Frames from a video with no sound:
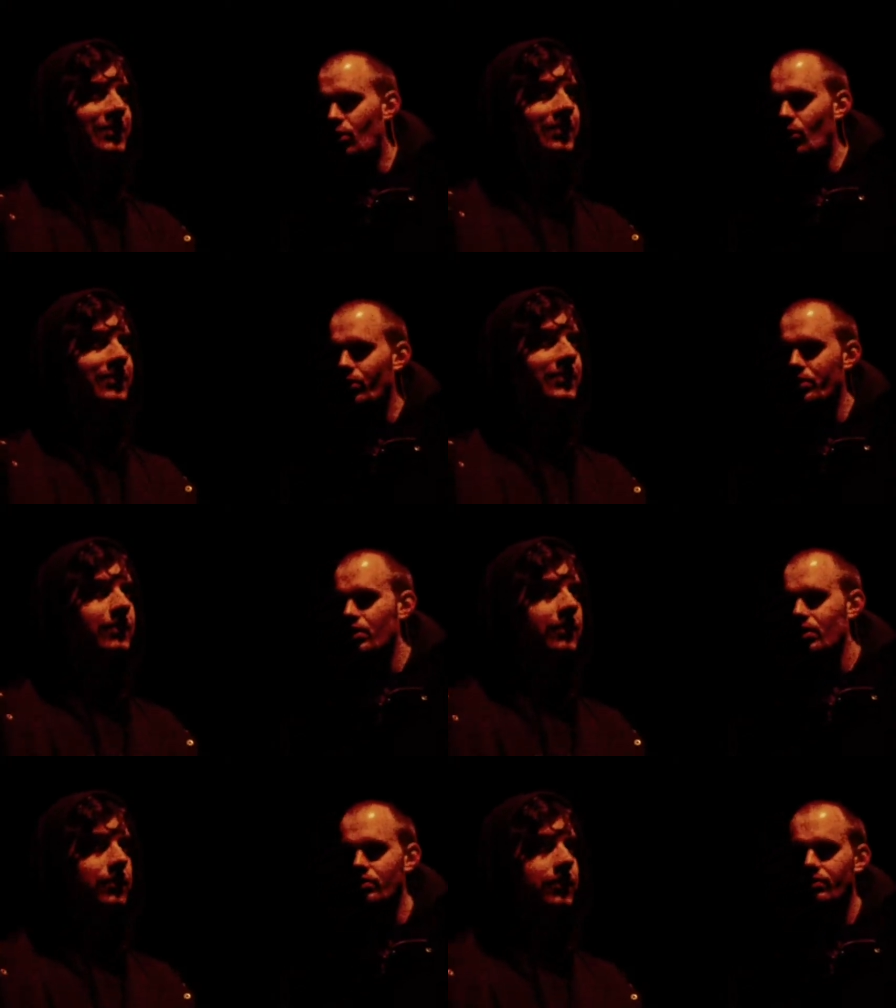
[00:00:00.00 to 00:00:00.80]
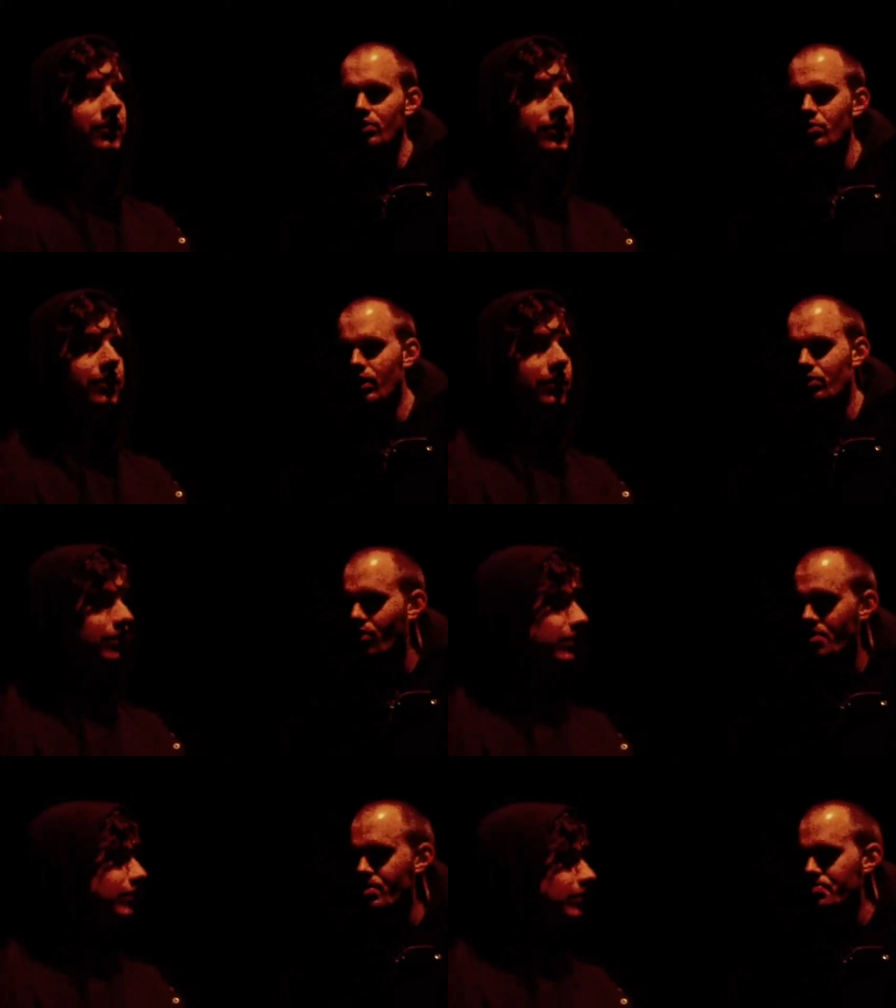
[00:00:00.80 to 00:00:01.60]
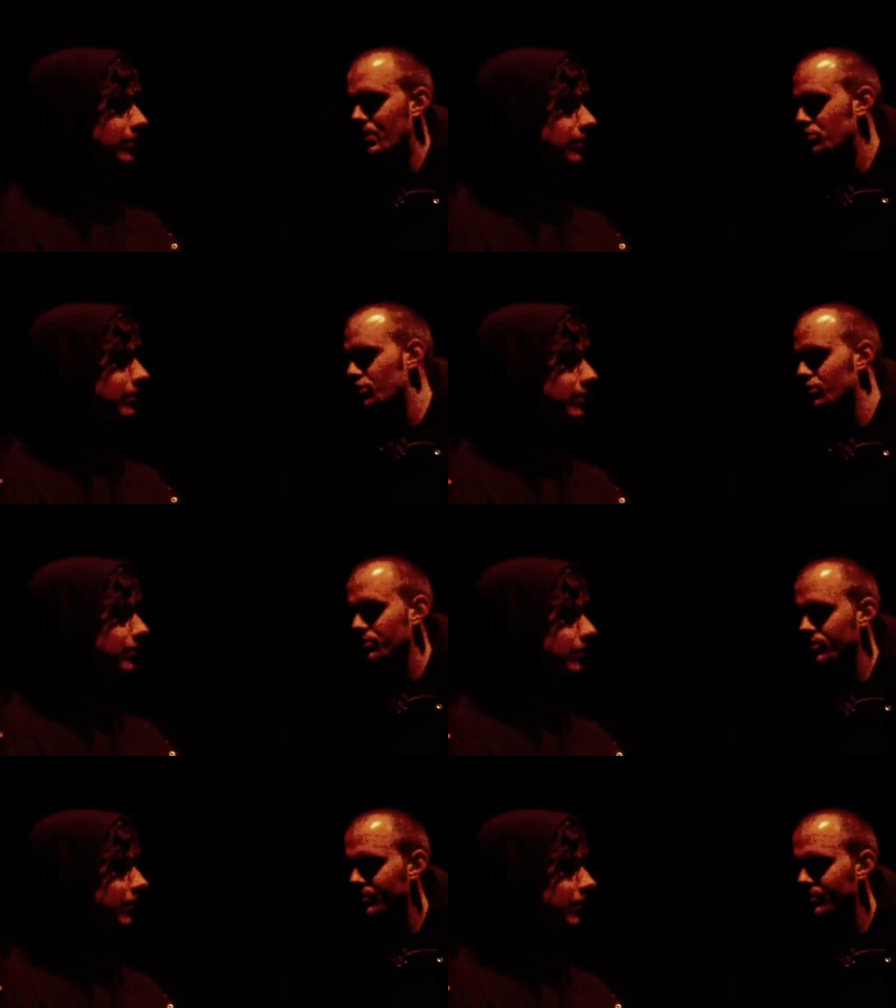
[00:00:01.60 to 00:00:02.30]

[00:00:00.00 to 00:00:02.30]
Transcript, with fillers: or you know, but you can't rub on bitches.